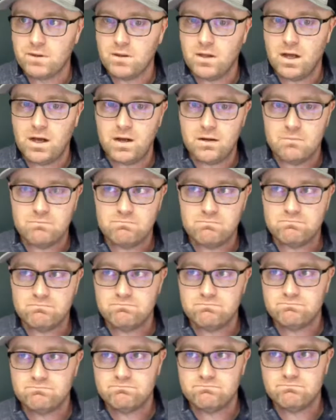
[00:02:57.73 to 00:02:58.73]

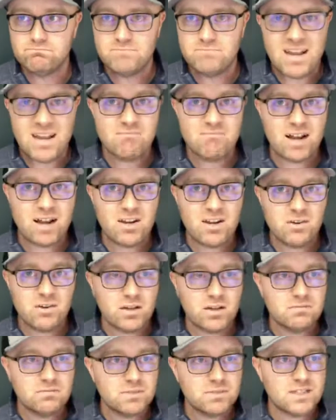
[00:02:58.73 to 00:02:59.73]
Yeah, I hear you.
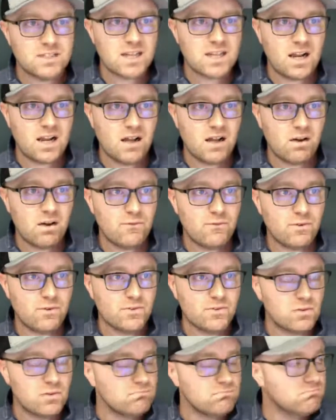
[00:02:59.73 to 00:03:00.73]
And that's kind of how I feel
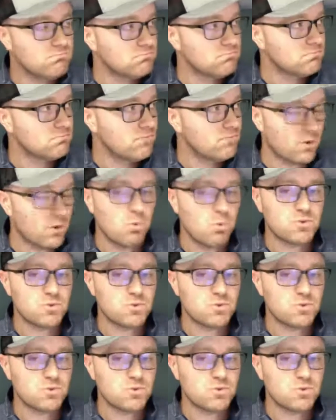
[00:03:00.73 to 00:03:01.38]
too, for the most